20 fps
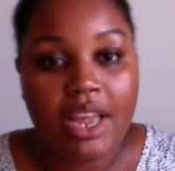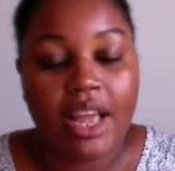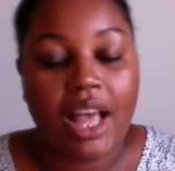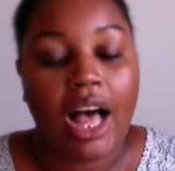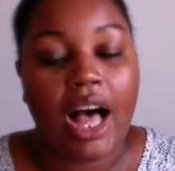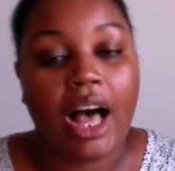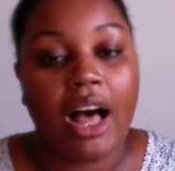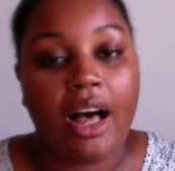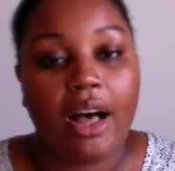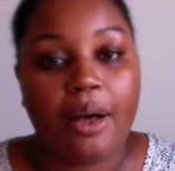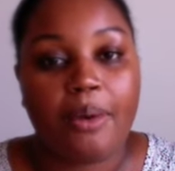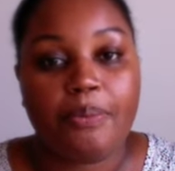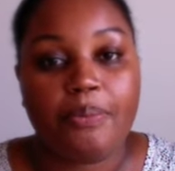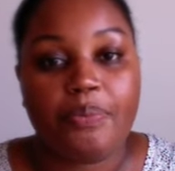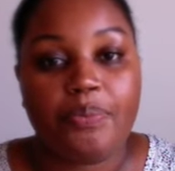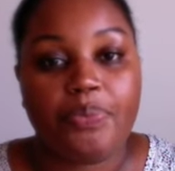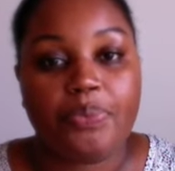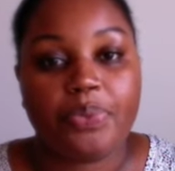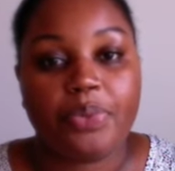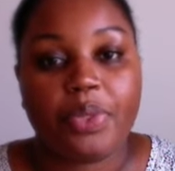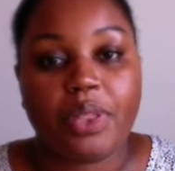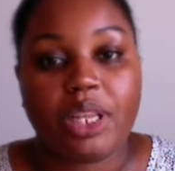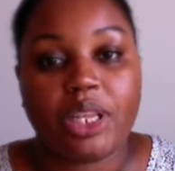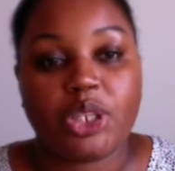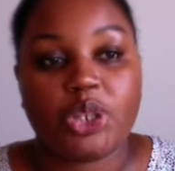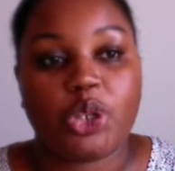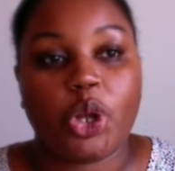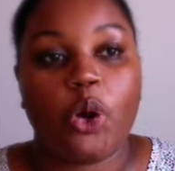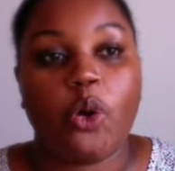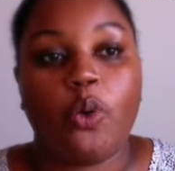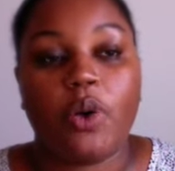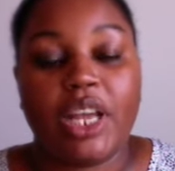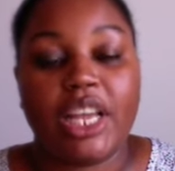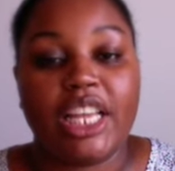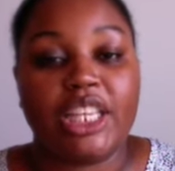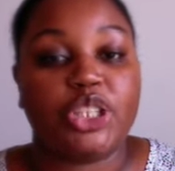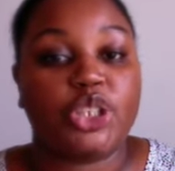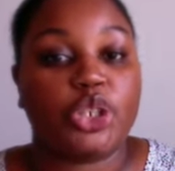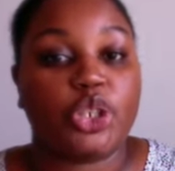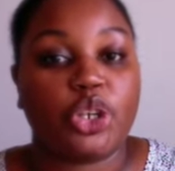Um, so
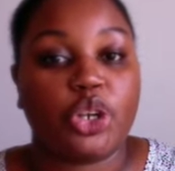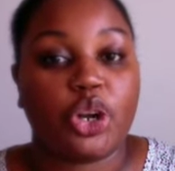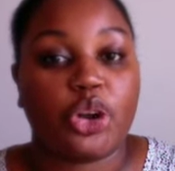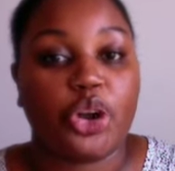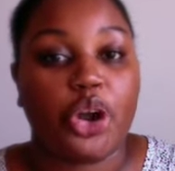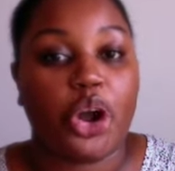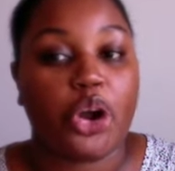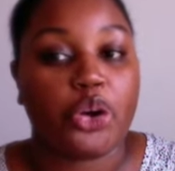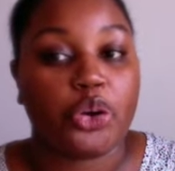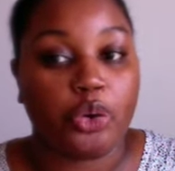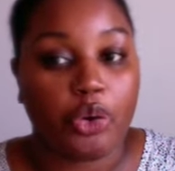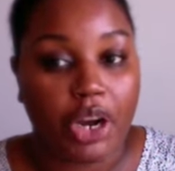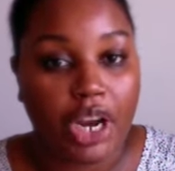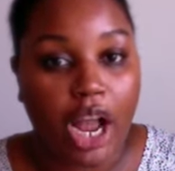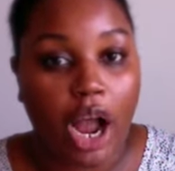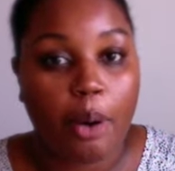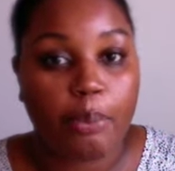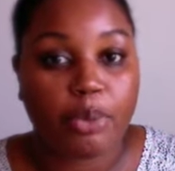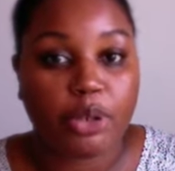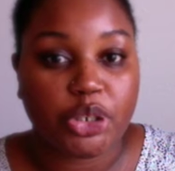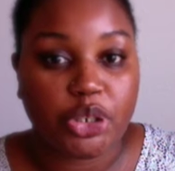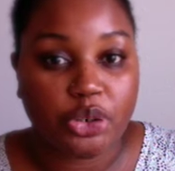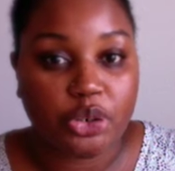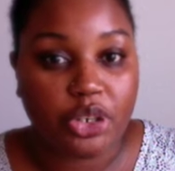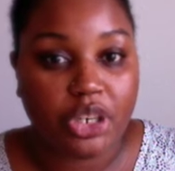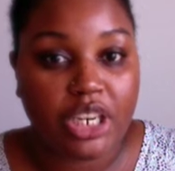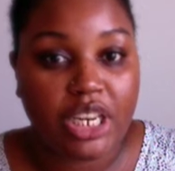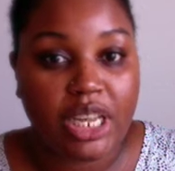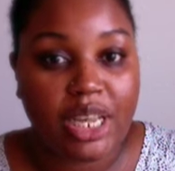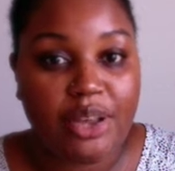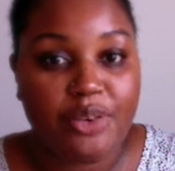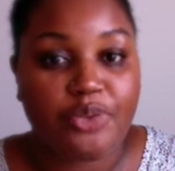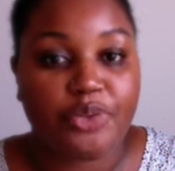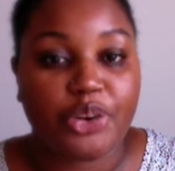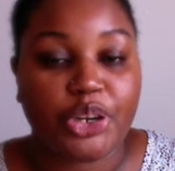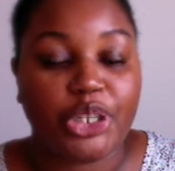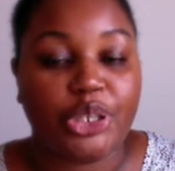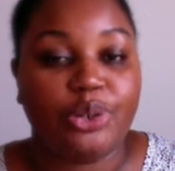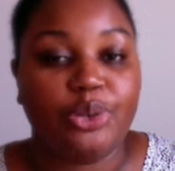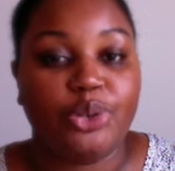it's a great opportunity
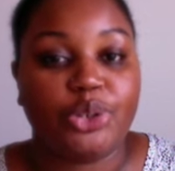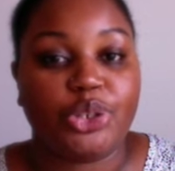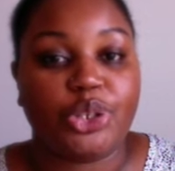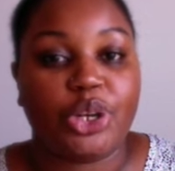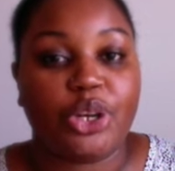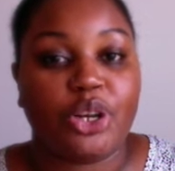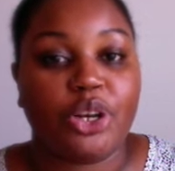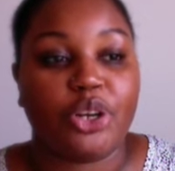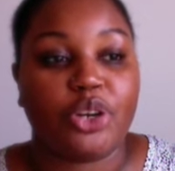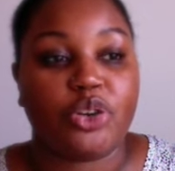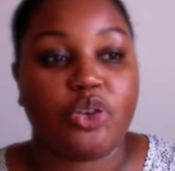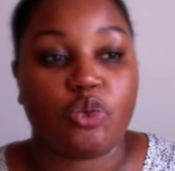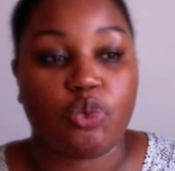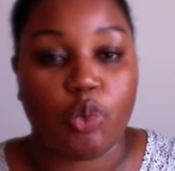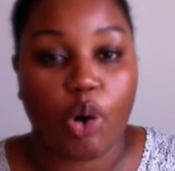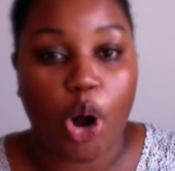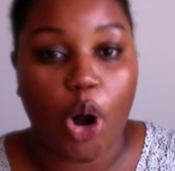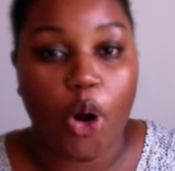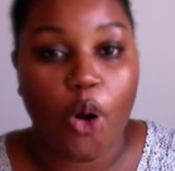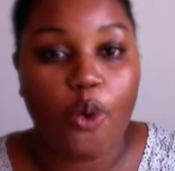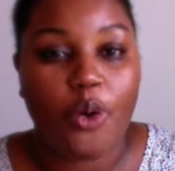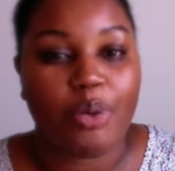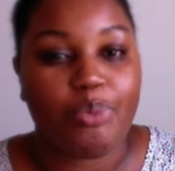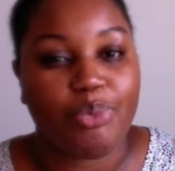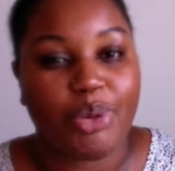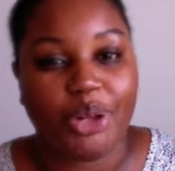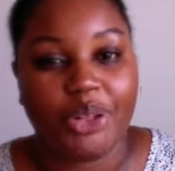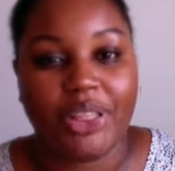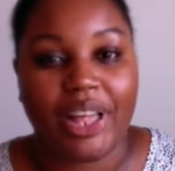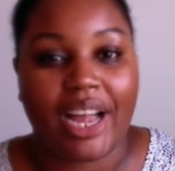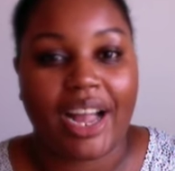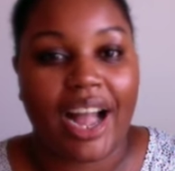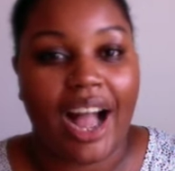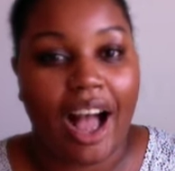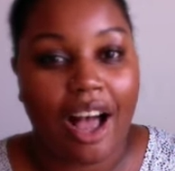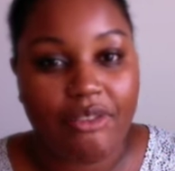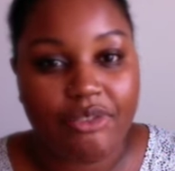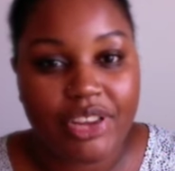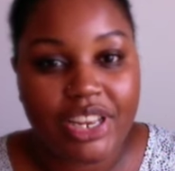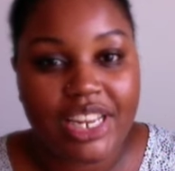for you to grow and build that
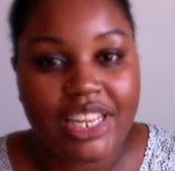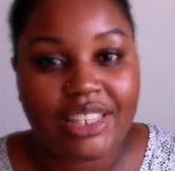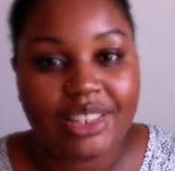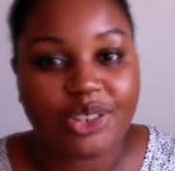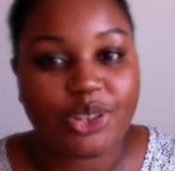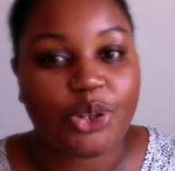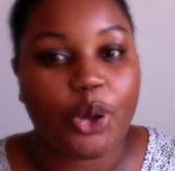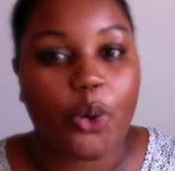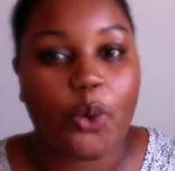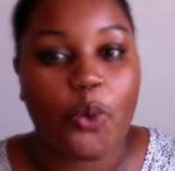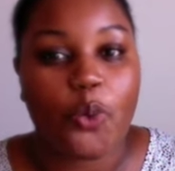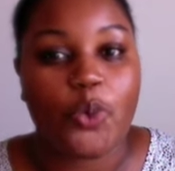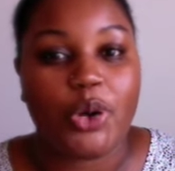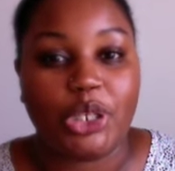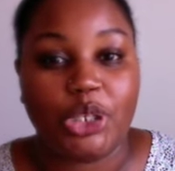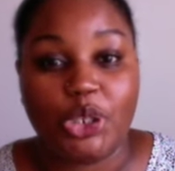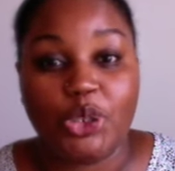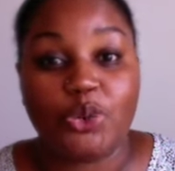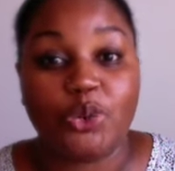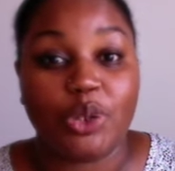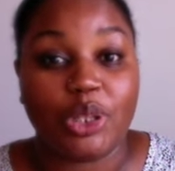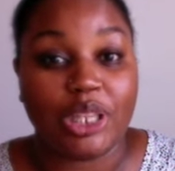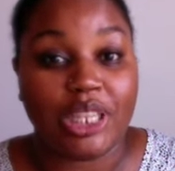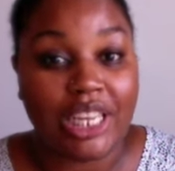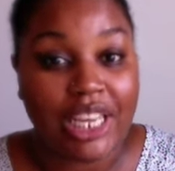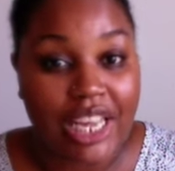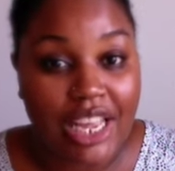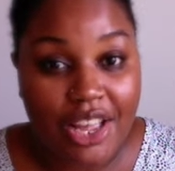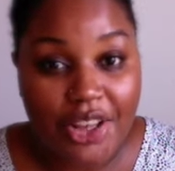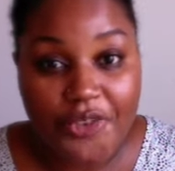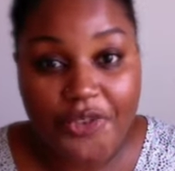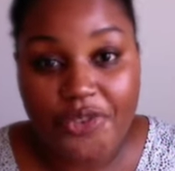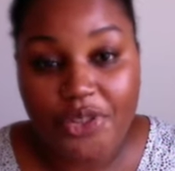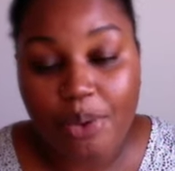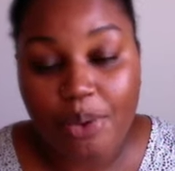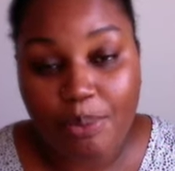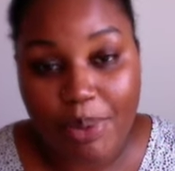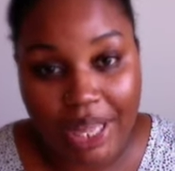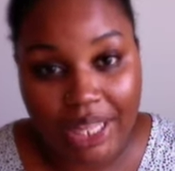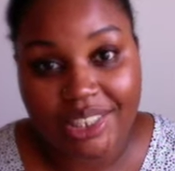confidence. So when you leave
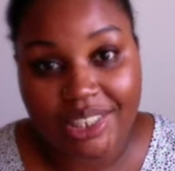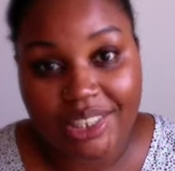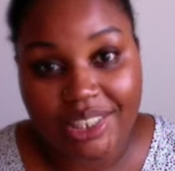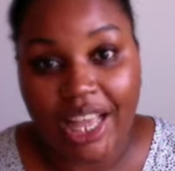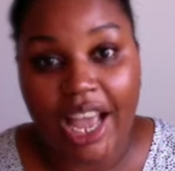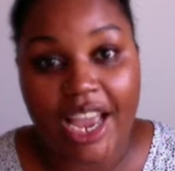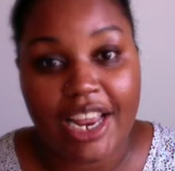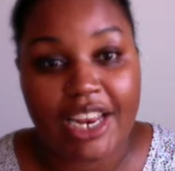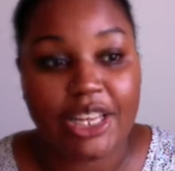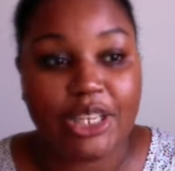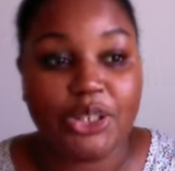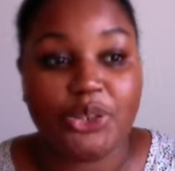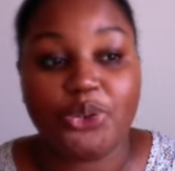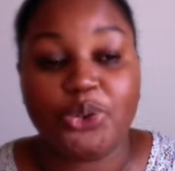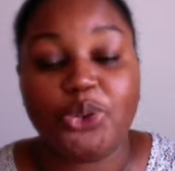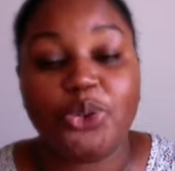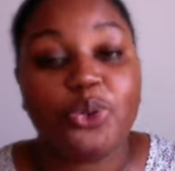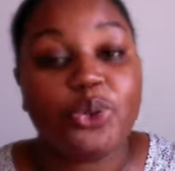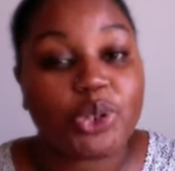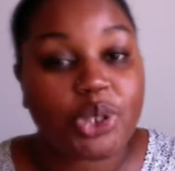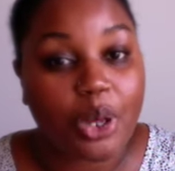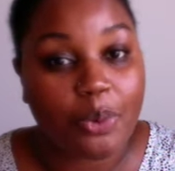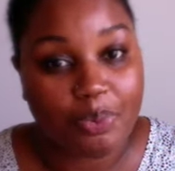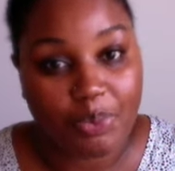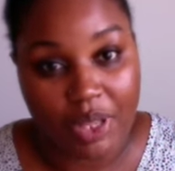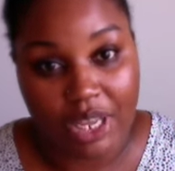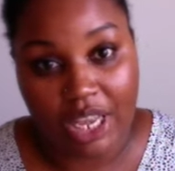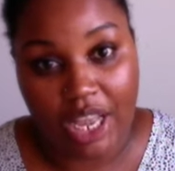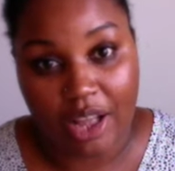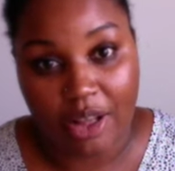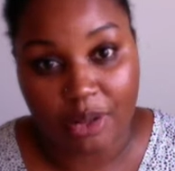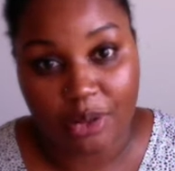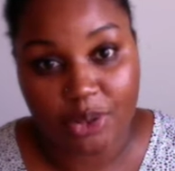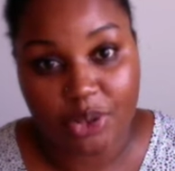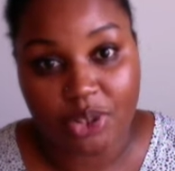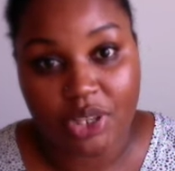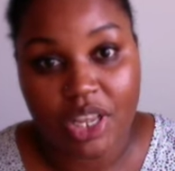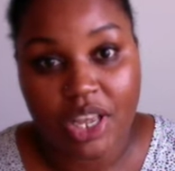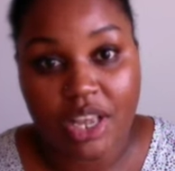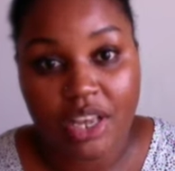the bedside and you do something
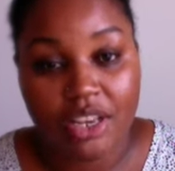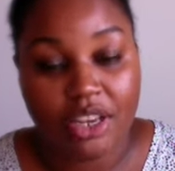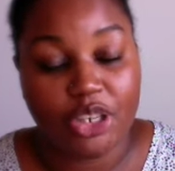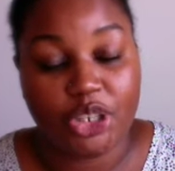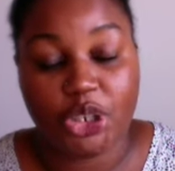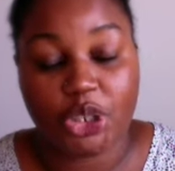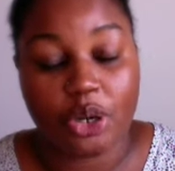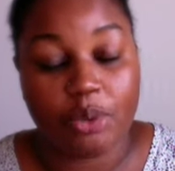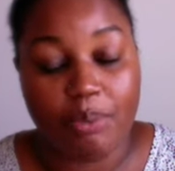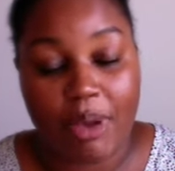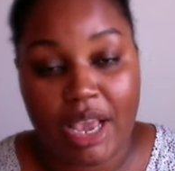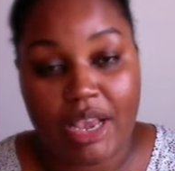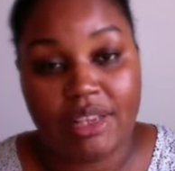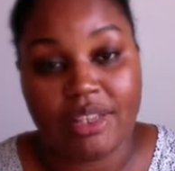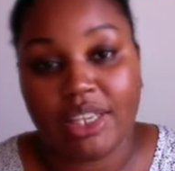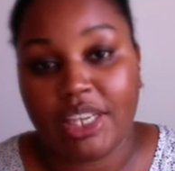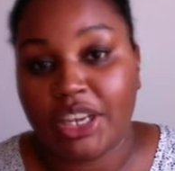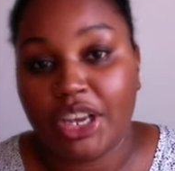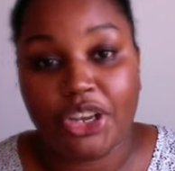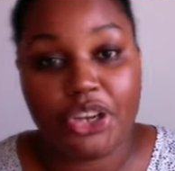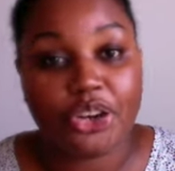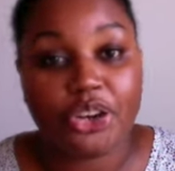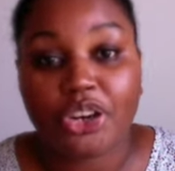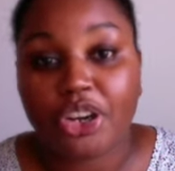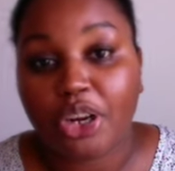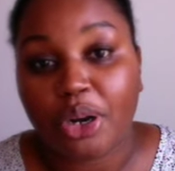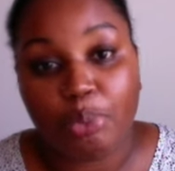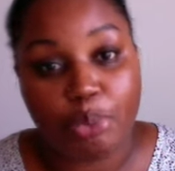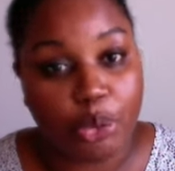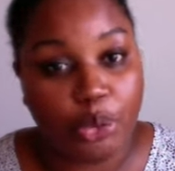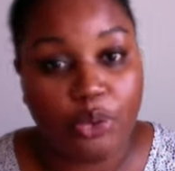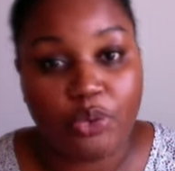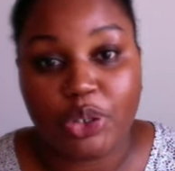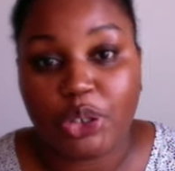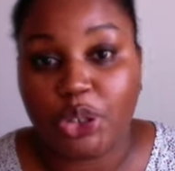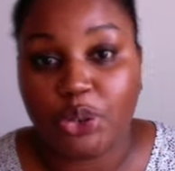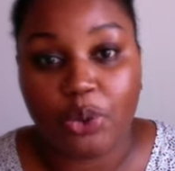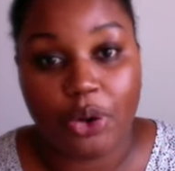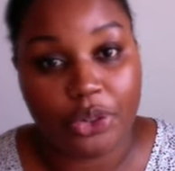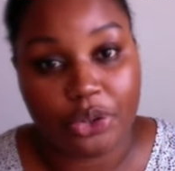else, because you're amazing and you're going to move and
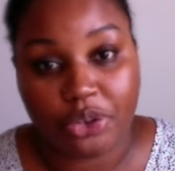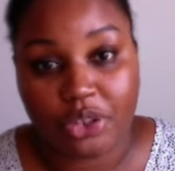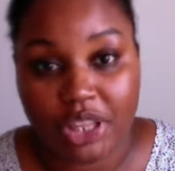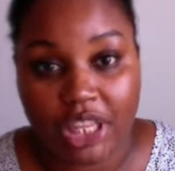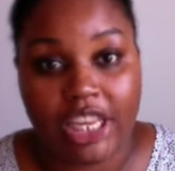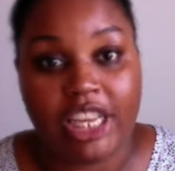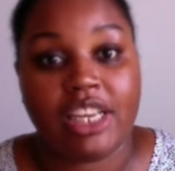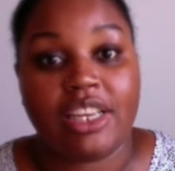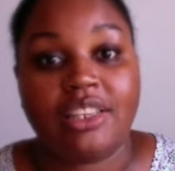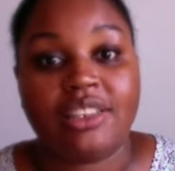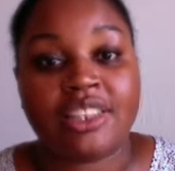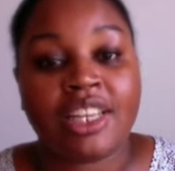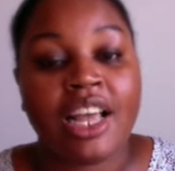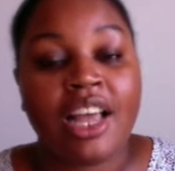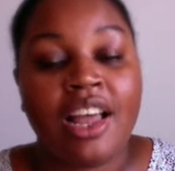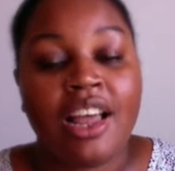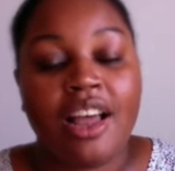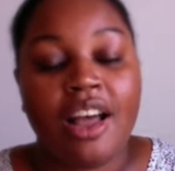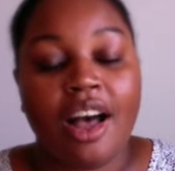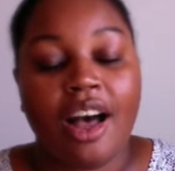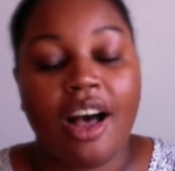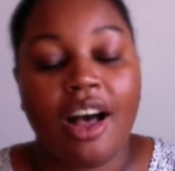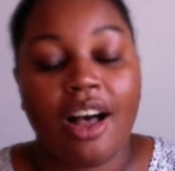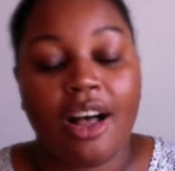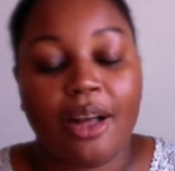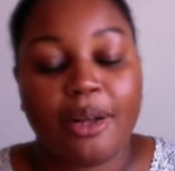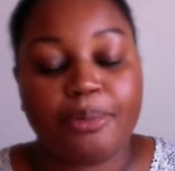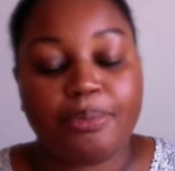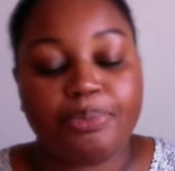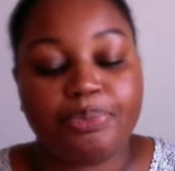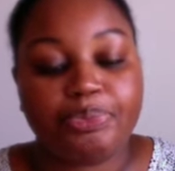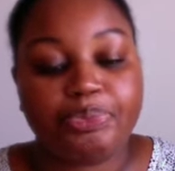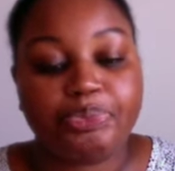do other things, um,